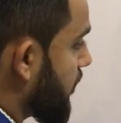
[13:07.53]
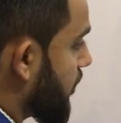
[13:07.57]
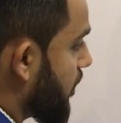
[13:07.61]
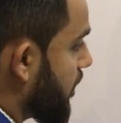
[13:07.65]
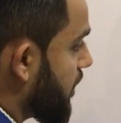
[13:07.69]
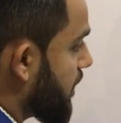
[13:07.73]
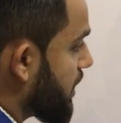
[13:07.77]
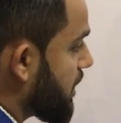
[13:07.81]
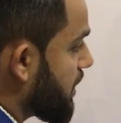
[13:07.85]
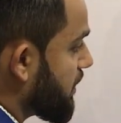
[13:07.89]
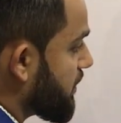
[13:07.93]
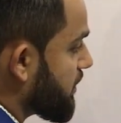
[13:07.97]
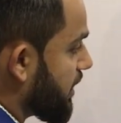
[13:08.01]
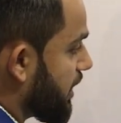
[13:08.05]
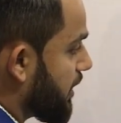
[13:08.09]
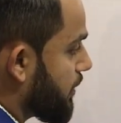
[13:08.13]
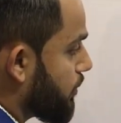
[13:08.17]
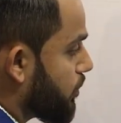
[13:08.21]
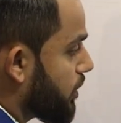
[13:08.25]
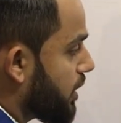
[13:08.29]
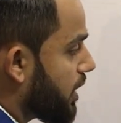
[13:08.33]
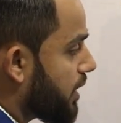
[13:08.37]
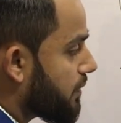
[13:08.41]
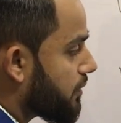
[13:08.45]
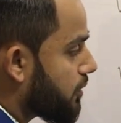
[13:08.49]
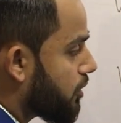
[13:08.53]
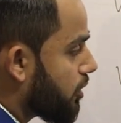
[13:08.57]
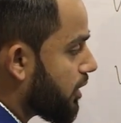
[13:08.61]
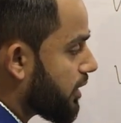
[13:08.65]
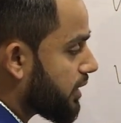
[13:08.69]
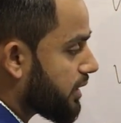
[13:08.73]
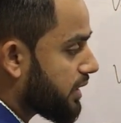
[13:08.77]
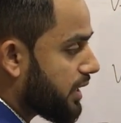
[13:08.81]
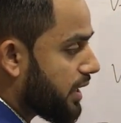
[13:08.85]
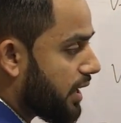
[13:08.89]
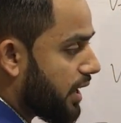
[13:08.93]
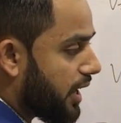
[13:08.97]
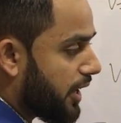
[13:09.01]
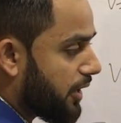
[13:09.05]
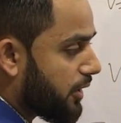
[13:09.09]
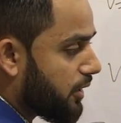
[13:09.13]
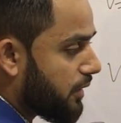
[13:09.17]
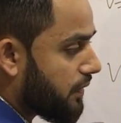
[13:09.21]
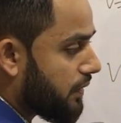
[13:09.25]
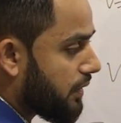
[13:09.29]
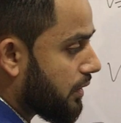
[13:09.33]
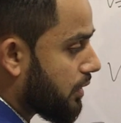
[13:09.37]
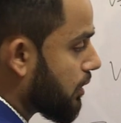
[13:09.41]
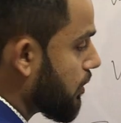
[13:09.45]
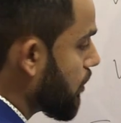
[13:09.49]
radius and we have got the height
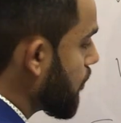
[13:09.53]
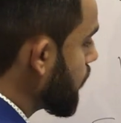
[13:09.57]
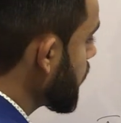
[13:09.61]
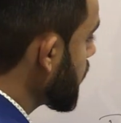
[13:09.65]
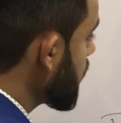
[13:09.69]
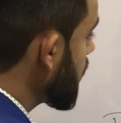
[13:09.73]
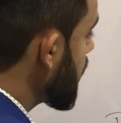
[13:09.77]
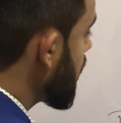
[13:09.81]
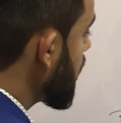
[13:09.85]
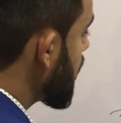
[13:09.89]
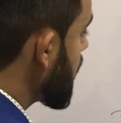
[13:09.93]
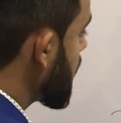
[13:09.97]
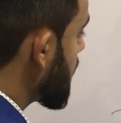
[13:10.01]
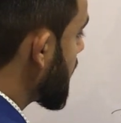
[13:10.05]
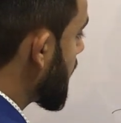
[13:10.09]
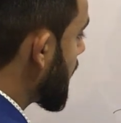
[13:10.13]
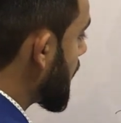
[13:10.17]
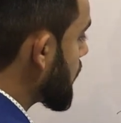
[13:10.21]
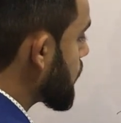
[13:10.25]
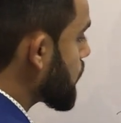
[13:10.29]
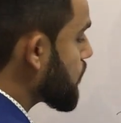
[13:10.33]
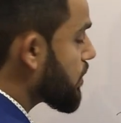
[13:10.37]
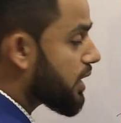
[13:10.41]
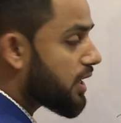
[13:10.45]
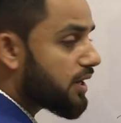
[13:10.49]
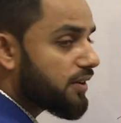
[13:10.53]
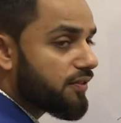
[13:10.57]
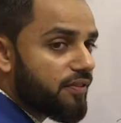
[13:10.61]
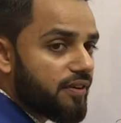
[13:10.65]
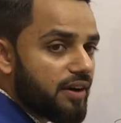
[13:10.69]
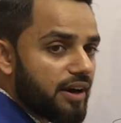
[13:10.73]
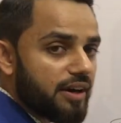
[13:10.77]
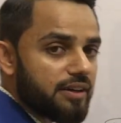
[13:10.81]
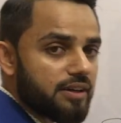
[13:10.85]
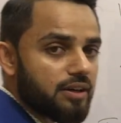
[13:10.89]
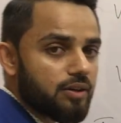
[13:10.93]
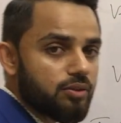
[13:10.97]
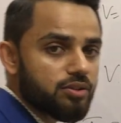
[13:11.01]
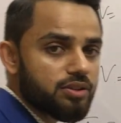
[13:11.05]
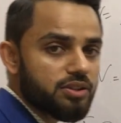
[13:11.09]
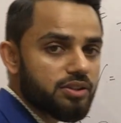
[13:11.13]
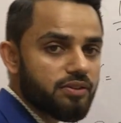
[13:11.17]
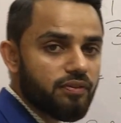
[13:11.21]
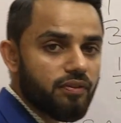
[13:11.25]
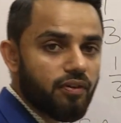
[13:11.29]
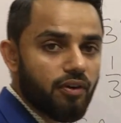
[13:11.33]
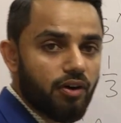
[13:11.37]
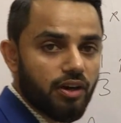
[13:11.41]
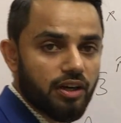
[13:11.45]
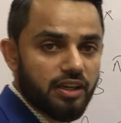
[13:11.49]
of a cone. Now we can find out the
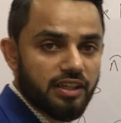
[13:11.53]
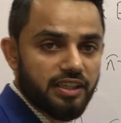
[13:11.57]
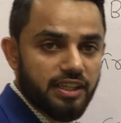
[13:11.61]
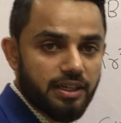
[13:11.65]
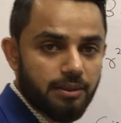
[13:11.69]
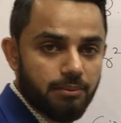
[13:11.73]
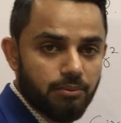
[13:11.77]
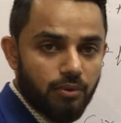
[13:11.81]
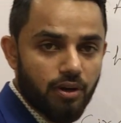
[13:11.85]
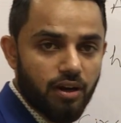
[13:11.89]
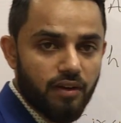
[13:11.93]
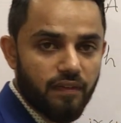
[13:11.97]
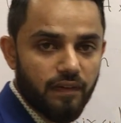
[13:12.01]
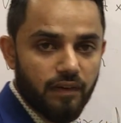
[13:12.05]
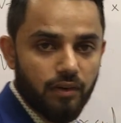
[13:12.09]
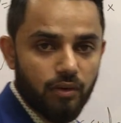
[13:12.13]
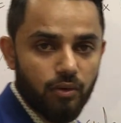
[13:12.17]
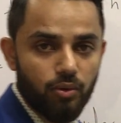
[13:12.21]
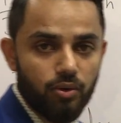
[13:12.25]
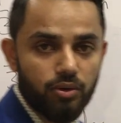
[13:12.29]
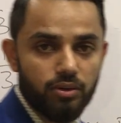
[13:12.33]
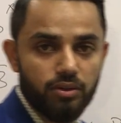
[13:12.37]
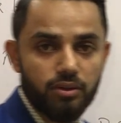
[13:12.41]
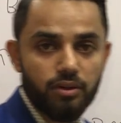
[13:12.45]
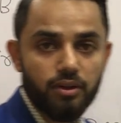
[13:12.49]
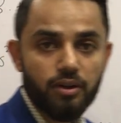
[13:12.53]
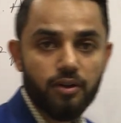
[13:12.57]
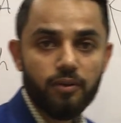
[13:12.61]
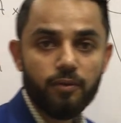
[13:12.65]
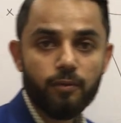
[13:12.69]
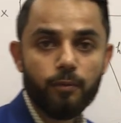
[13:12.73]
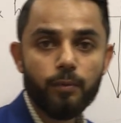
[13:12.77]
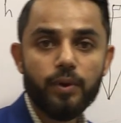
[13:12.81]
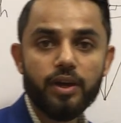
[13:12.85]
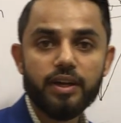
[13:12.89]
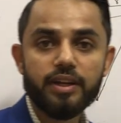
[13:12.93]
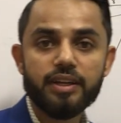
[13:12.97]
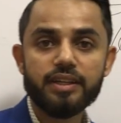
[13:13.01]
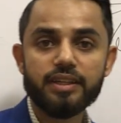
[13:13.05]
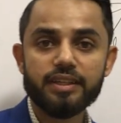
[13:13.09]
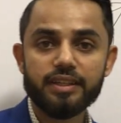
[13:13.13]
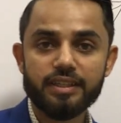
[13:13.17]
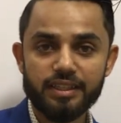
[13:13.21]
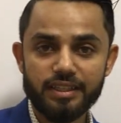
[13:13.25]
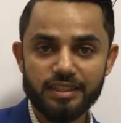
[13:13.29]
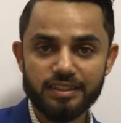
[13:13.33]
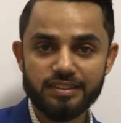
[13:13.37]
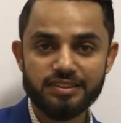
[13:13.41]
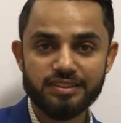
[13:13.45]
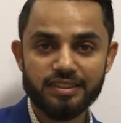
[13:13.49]
volume of a cone very
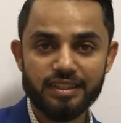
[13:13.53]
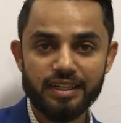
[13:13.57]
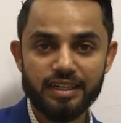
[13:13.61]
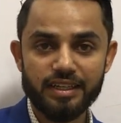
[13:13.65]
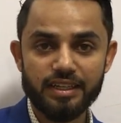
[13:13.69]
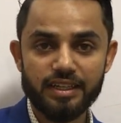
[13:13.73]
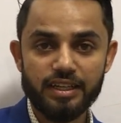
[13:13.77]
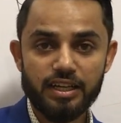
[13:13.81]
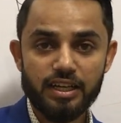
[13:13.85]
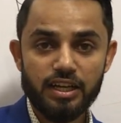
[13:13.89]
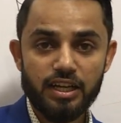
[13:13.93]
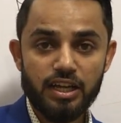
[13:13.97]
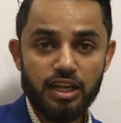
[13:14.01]
easily.